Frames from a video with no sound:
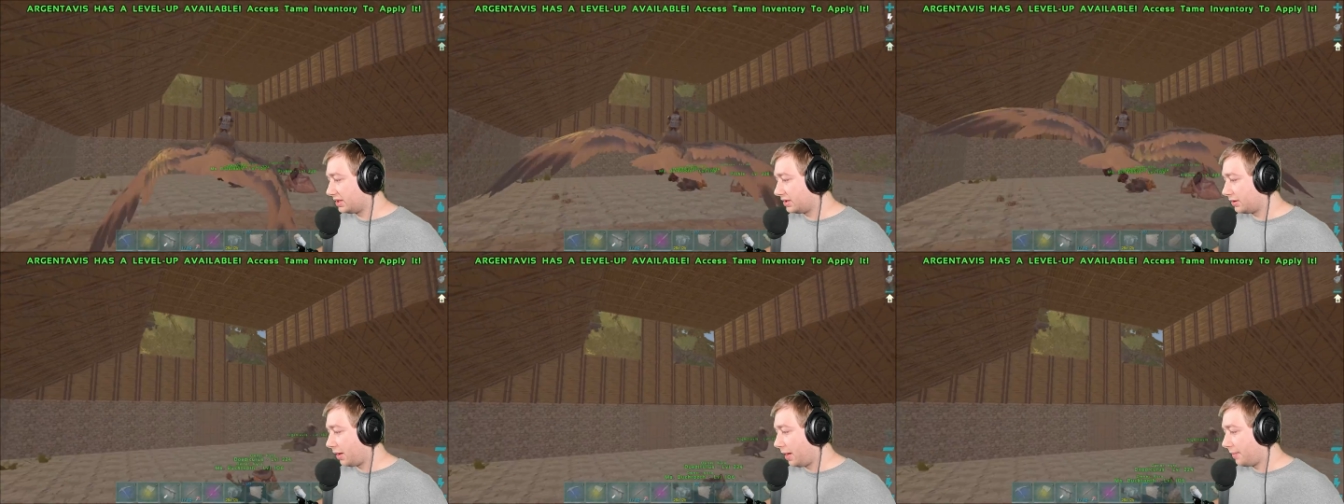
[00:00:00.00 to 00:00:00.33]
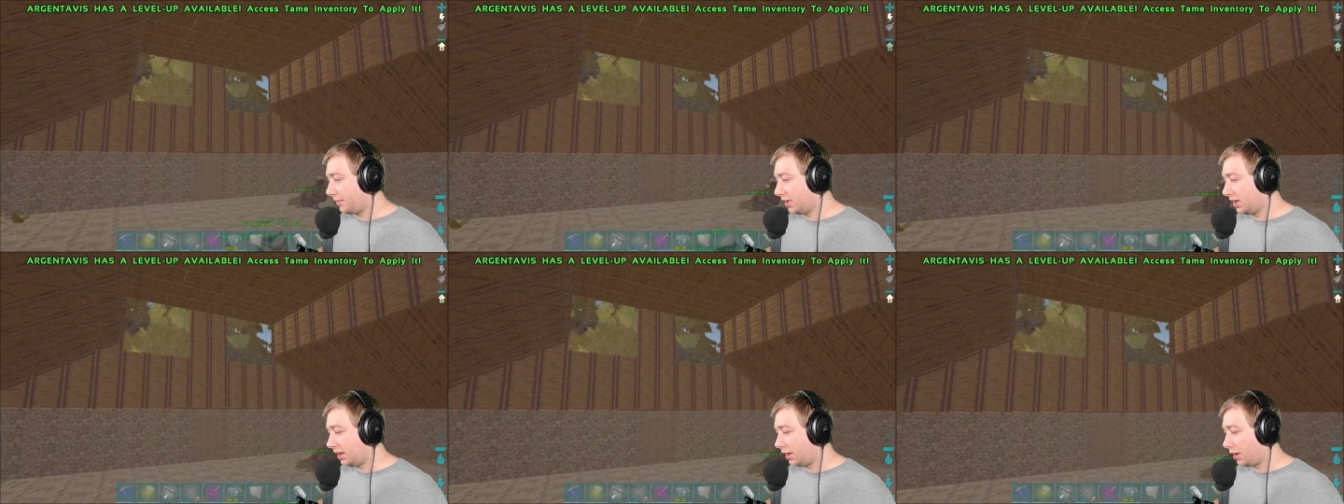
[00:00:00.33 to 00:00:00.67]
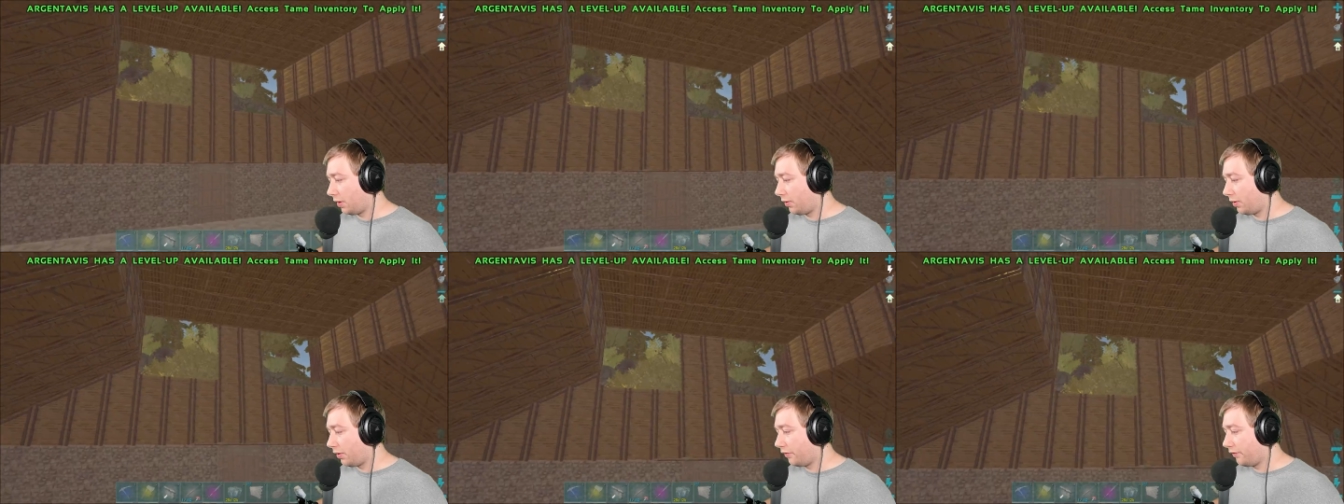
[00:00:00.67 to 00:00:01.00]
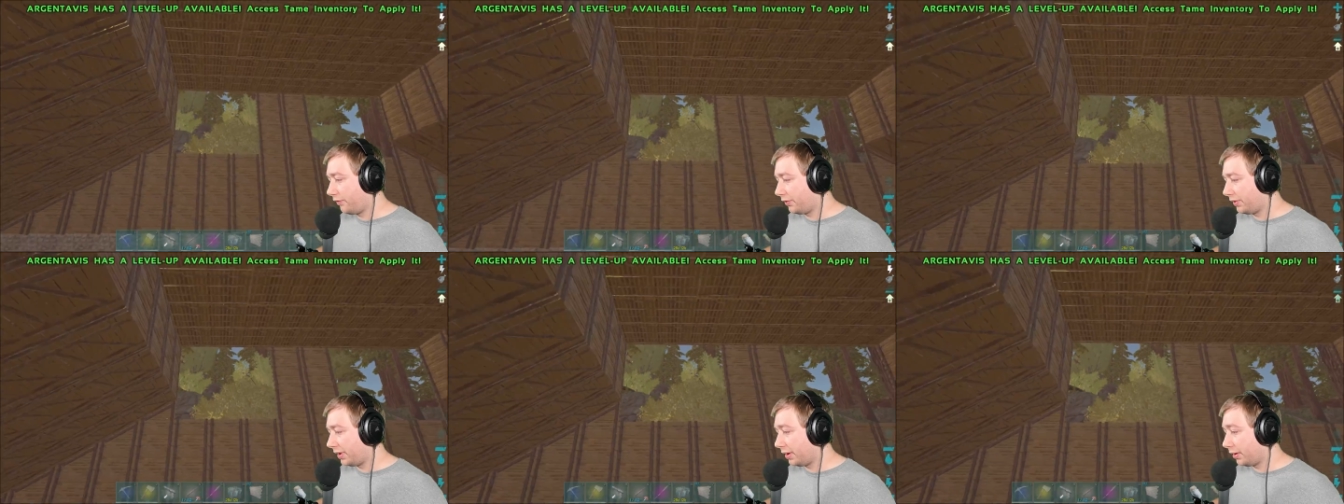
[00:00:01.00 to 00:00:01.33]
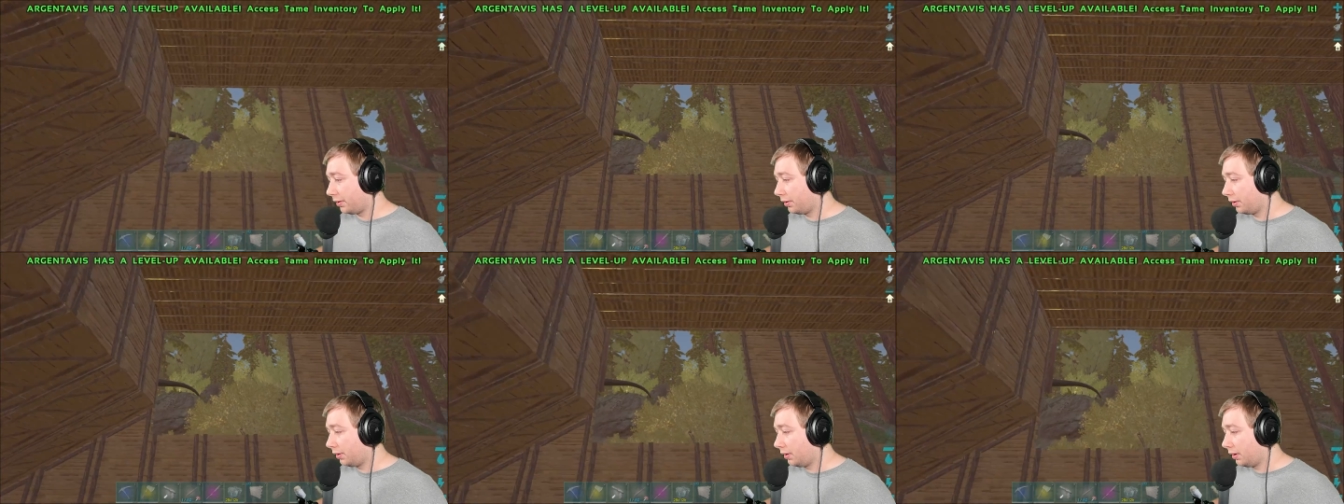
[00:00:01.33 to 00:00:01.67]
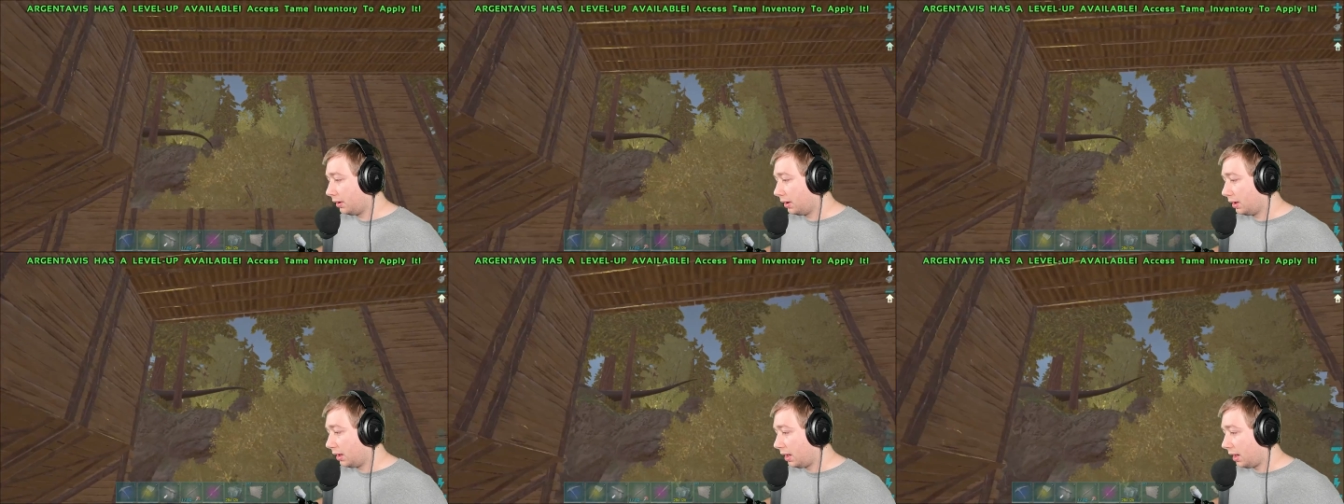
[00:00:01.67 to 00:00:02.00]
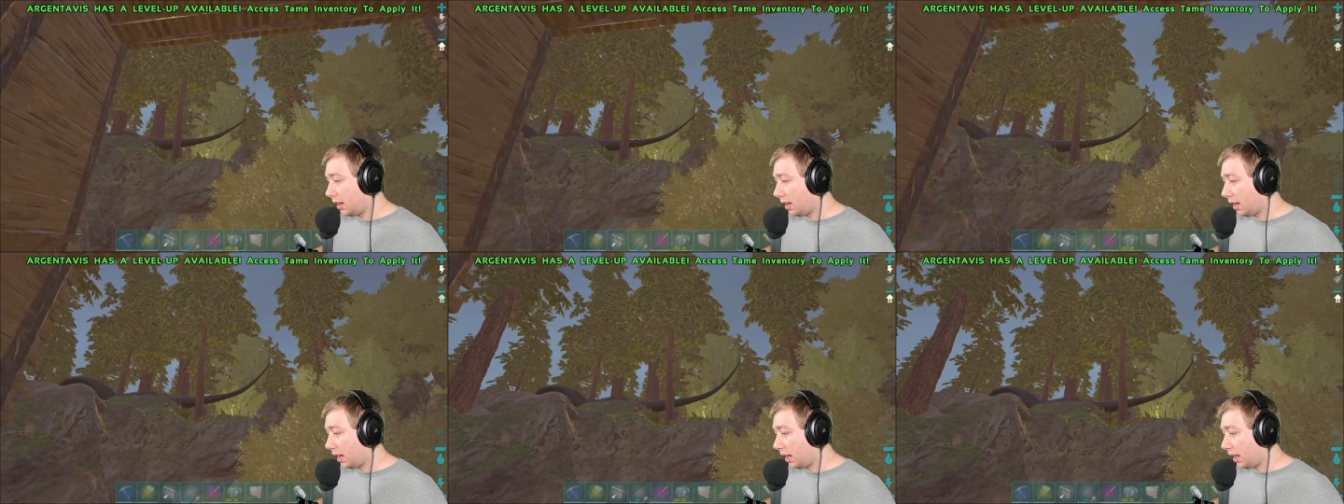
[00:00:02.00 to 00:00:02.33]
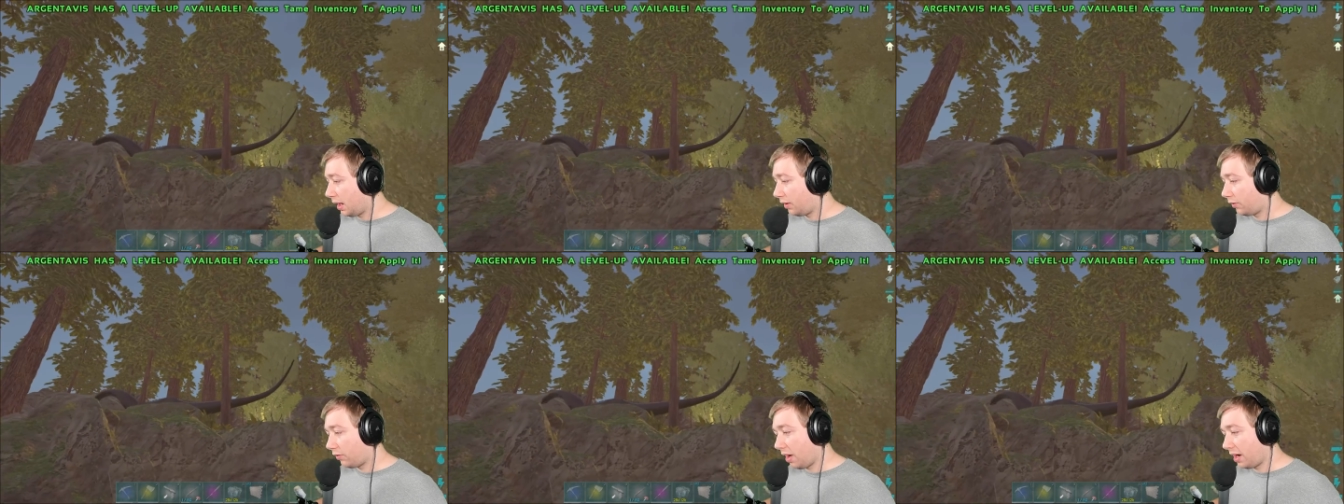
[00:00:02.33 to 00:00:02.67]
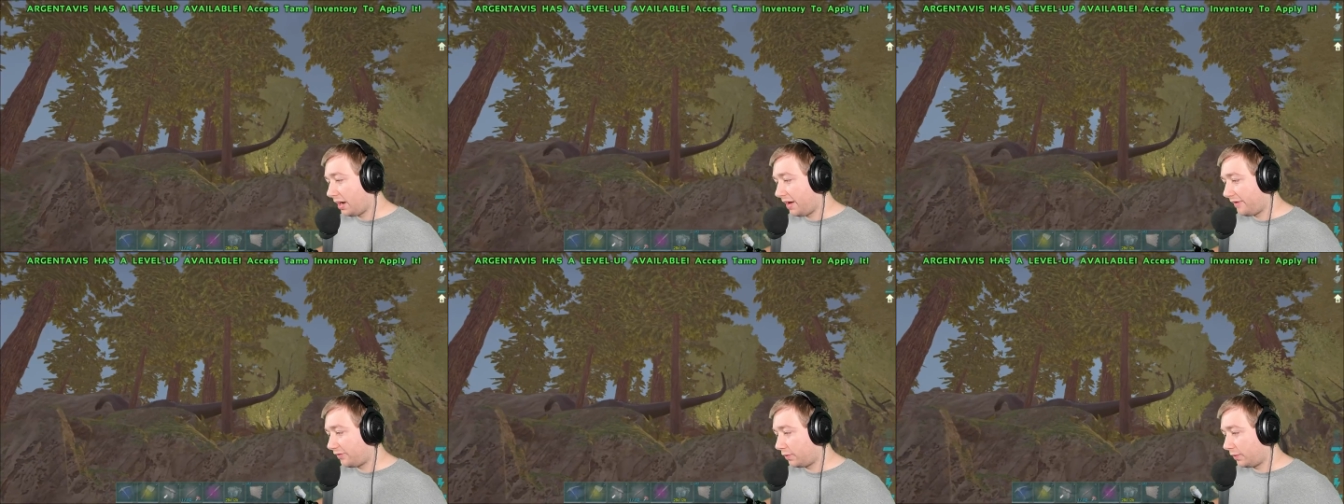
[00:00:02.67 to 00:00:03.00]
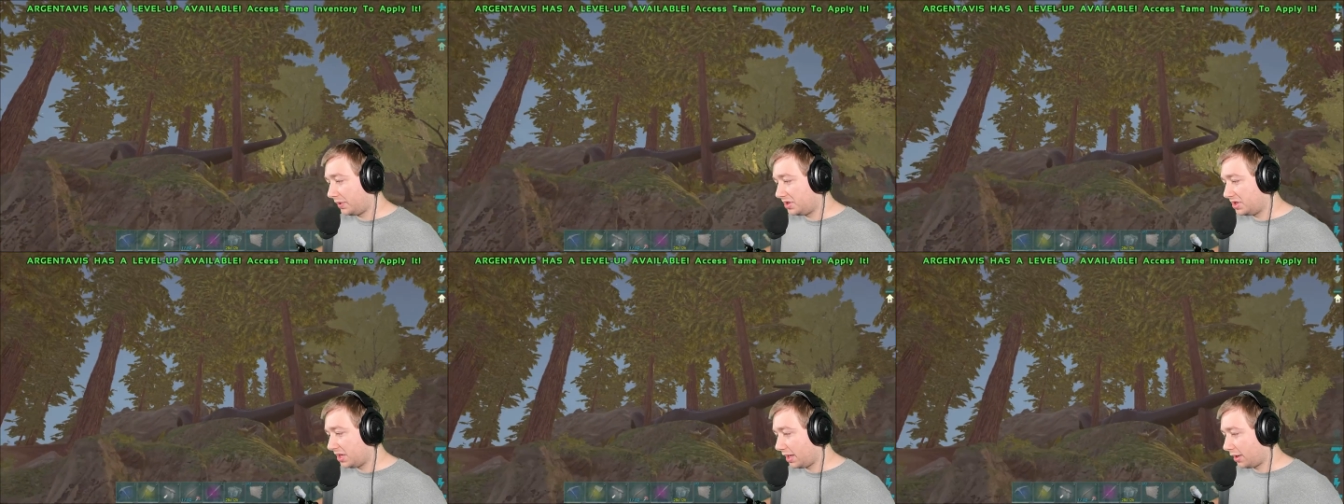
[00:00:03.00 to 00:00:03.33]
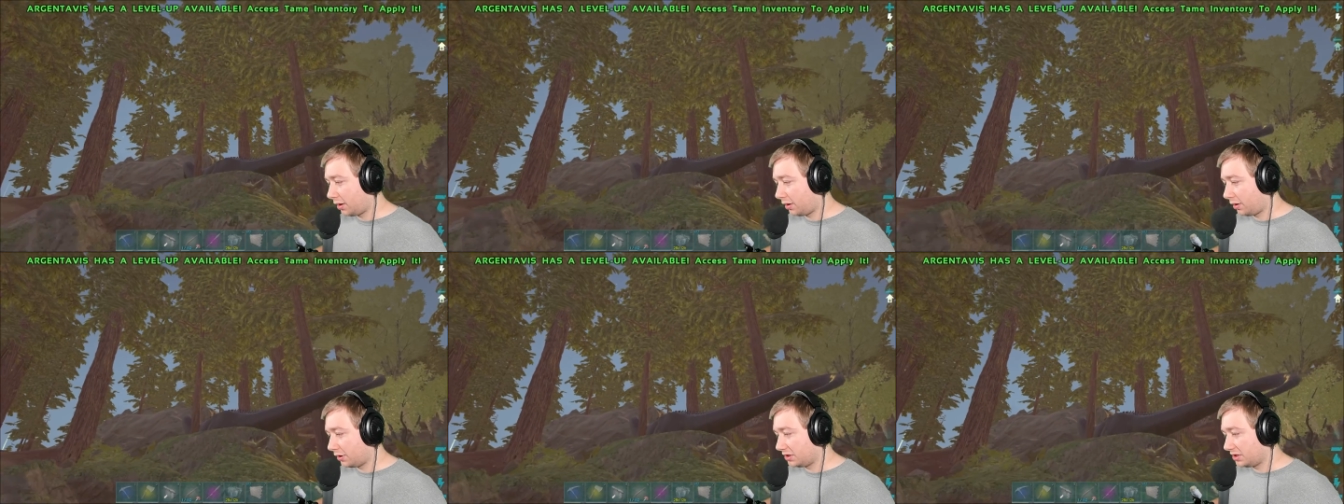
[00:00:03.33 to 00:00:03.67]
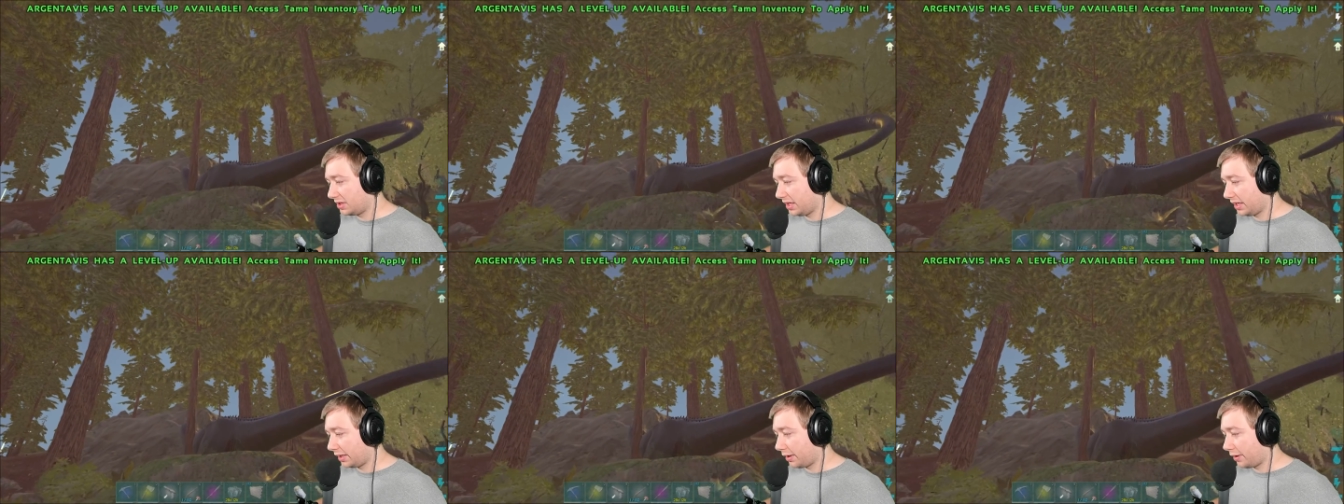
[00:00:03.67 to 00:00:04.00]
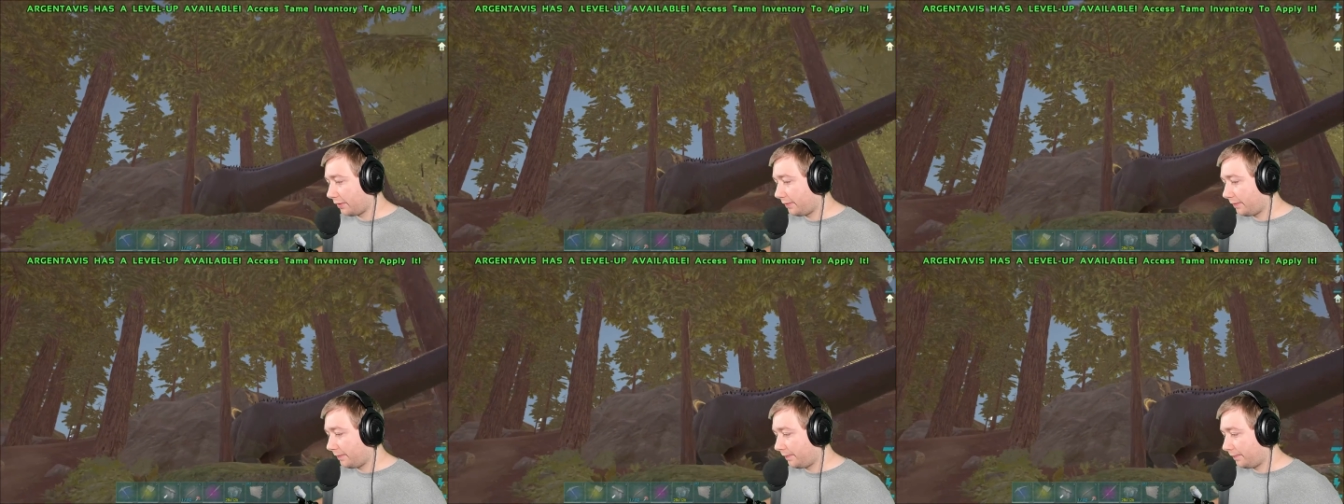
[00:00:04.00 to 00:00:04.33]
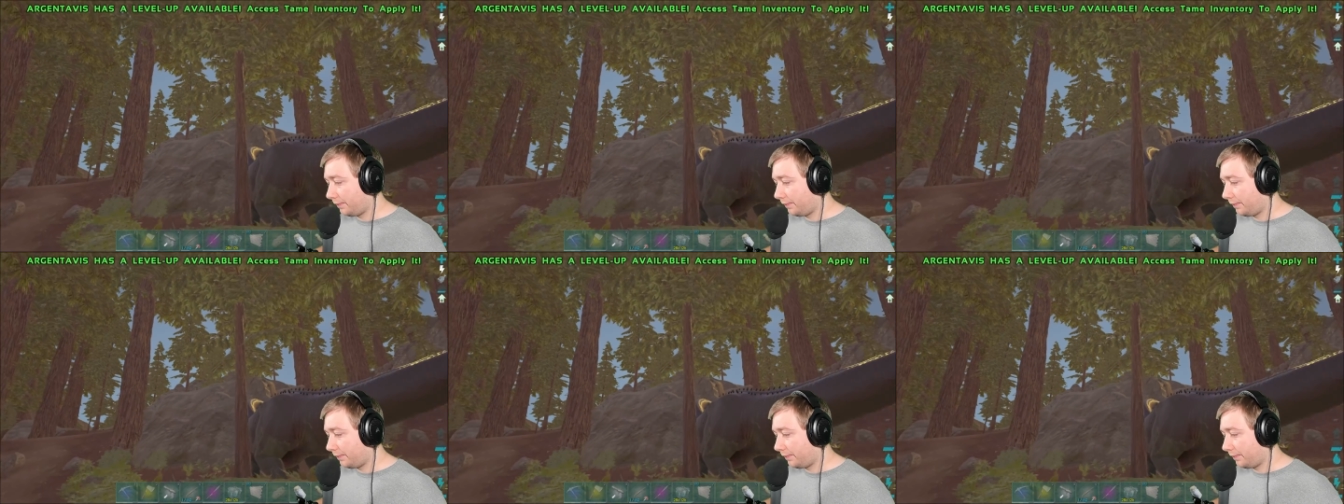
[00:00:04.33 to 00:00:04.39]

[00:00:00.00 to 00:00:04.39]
So I'm going to go over there right after we check on our stego.